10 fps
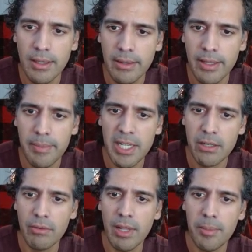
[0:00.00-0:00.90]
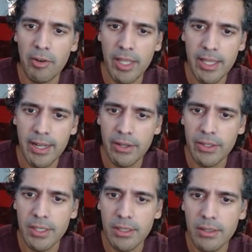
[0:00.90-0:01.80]
Let me write that
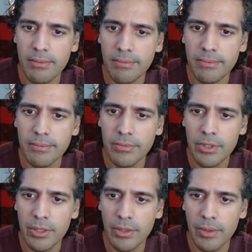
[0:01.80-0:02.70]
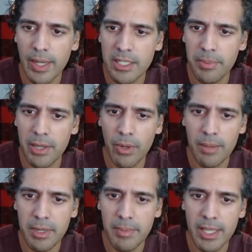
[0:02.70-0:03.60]
out to explain what I
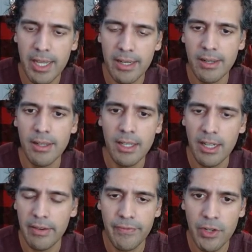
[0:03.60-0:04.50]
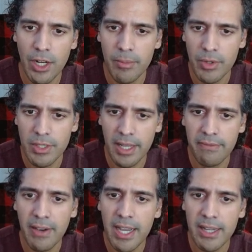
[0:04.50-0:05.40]
mean by that. If your number is like
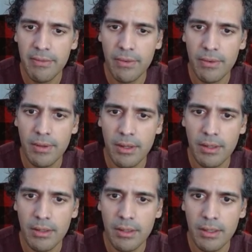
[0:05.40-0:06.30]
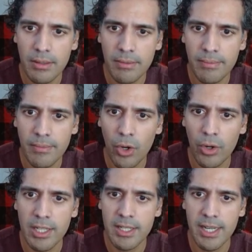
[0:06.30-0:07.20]
5, or
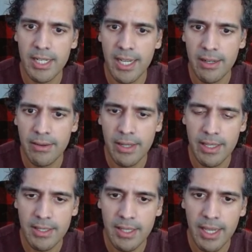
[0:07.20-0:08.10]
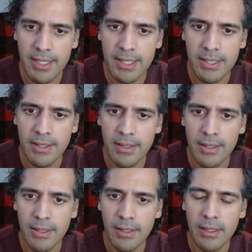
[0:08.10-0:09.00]
let's say 10 in this case,
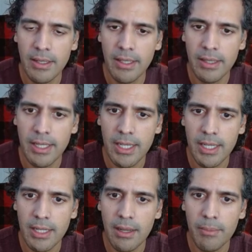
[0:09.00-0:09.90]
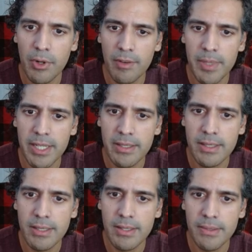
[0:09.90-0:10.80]
and the number of
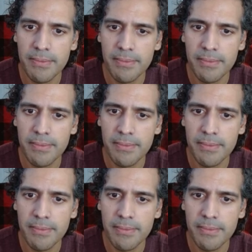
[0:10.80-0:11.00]
bits